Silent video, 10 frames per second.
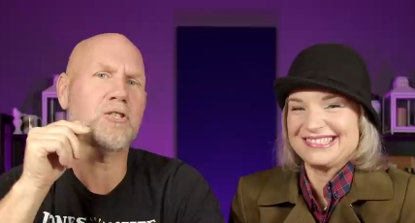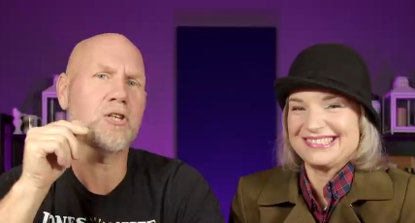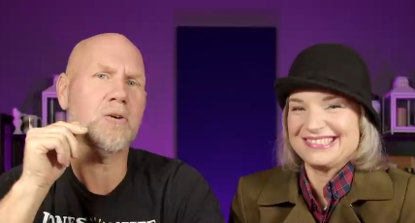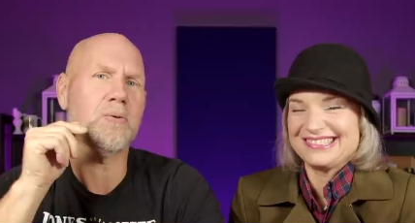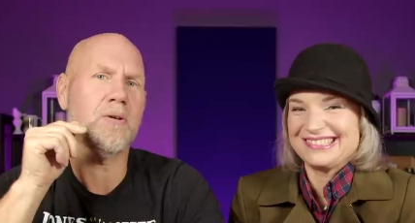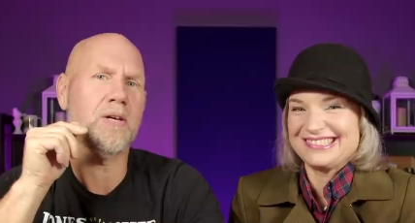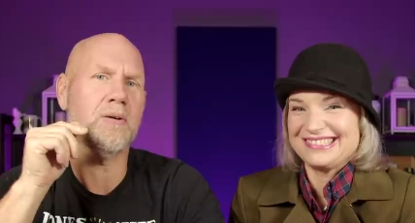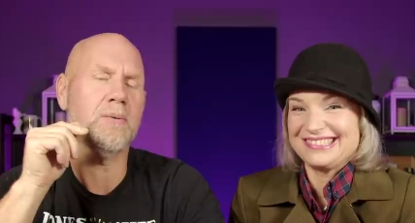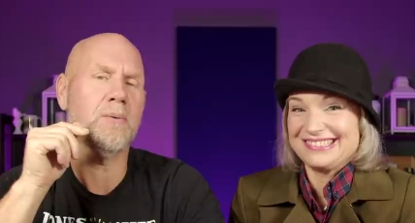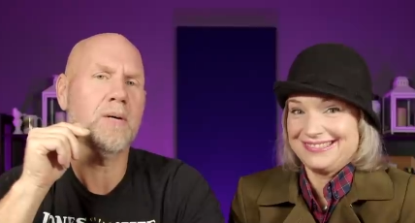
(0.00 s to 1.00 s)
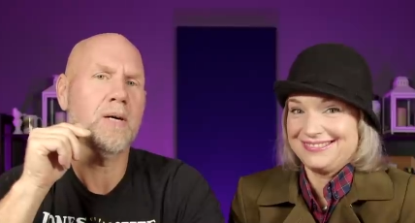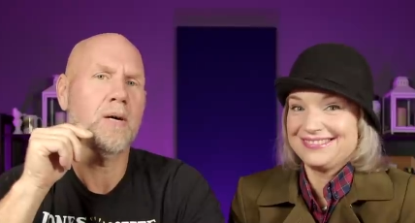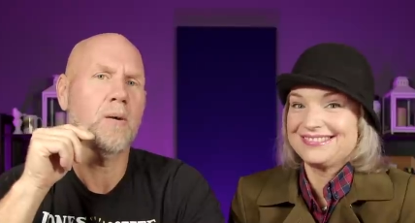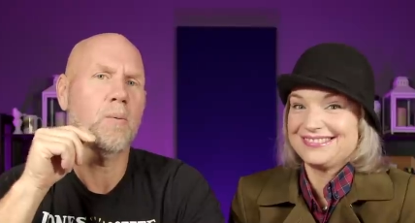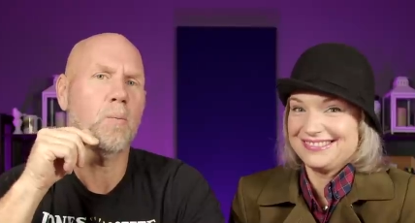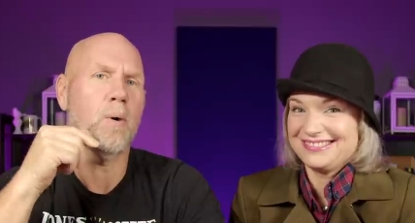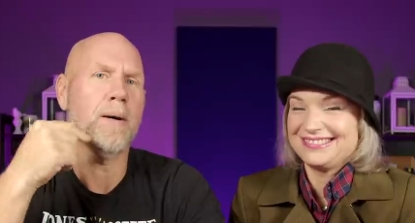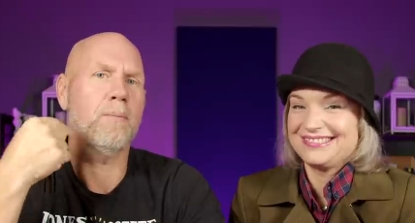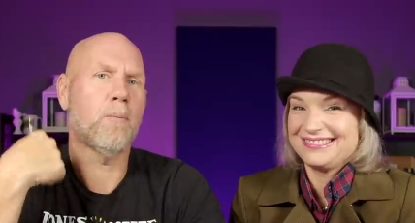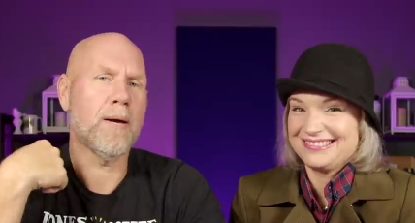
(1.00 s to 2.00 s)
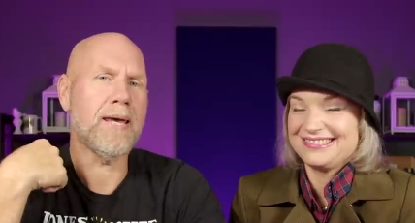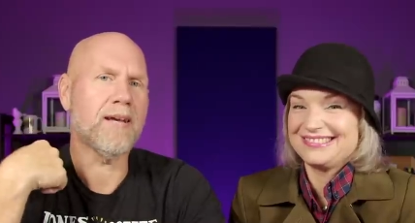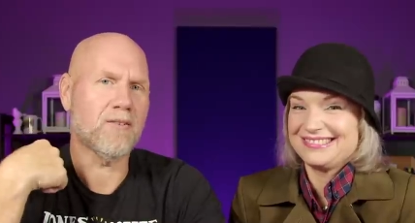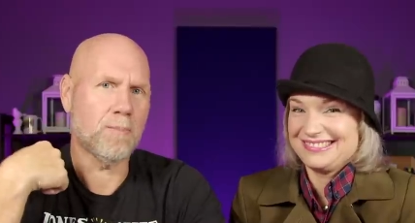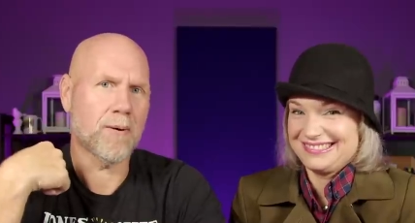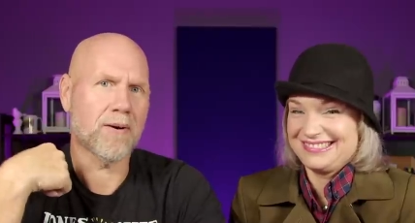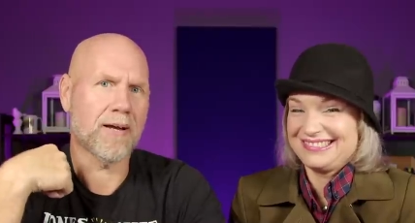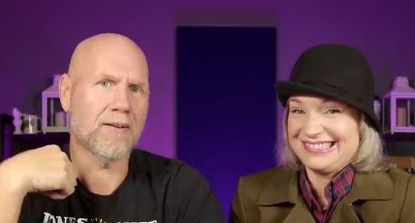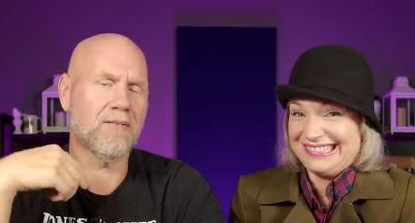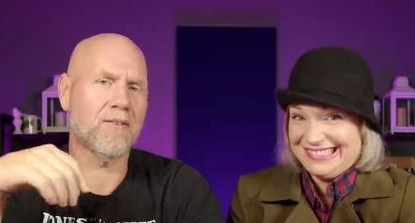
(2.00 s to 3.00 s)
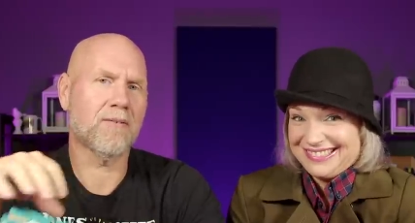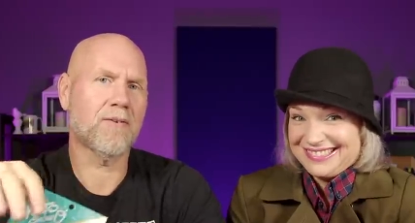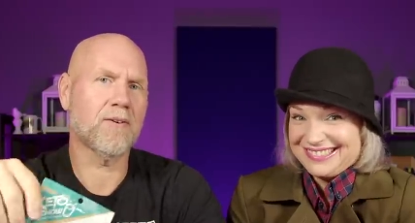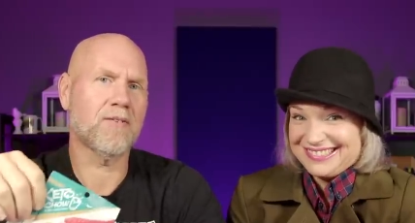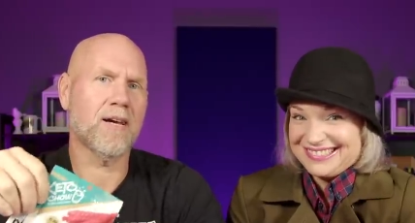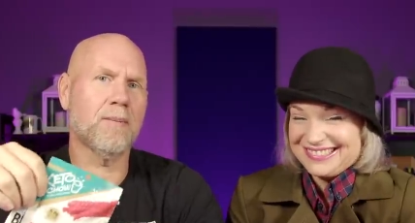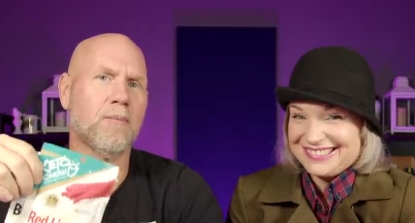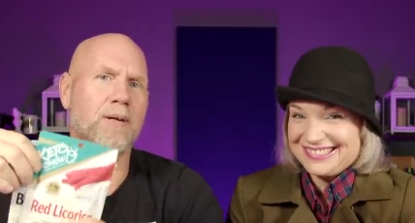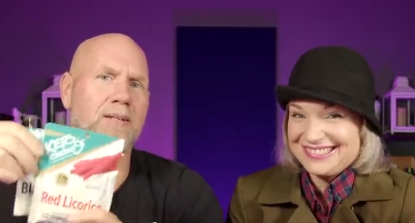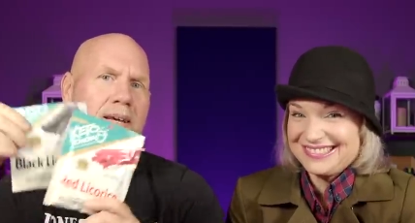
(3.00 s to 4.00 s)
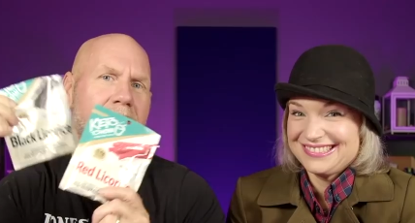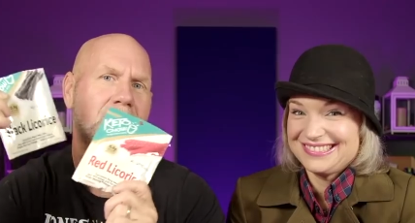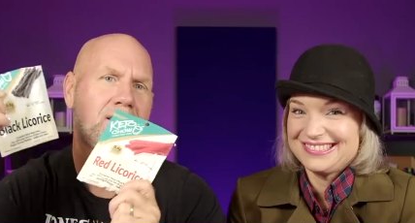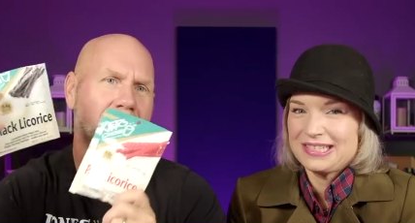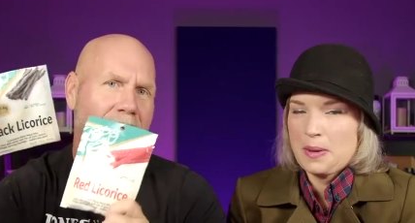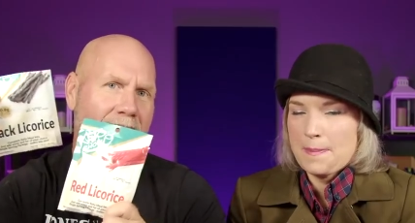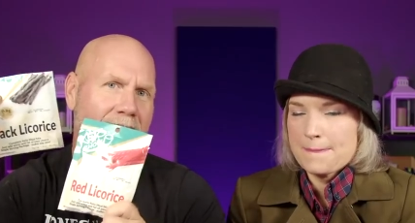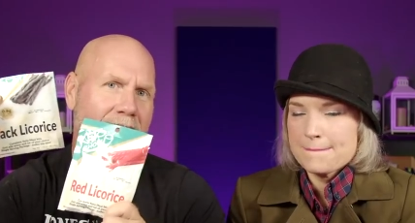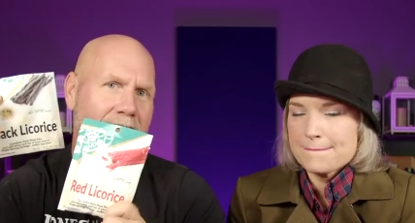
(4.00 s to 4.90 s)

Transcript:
Speaker 1: show you what we experienced the first time we tasted